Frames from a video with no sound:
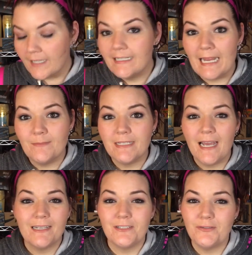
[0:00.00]
name
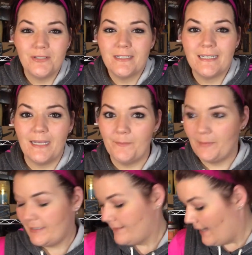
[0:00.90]
tags, you just can't
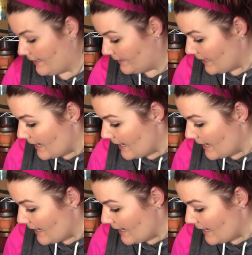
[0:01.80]
beat that.